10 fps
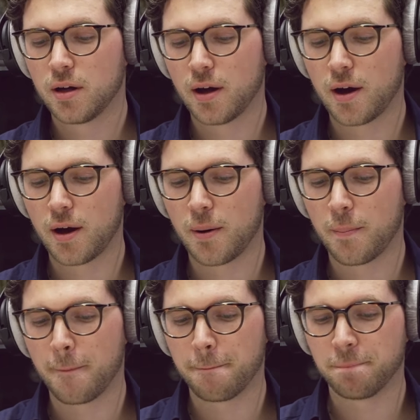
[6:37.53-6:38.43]

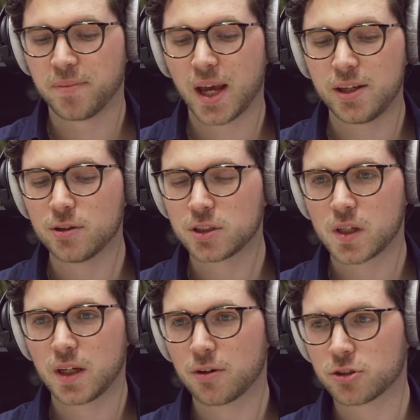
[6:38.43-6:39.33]
And
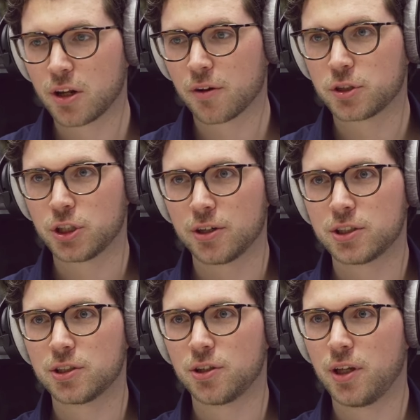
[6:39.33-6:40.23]
usually there's a lot of
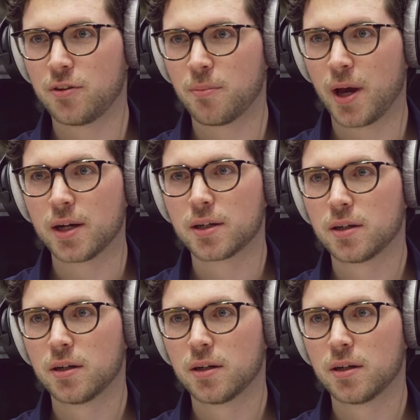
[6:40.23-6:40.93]
choices you need to make.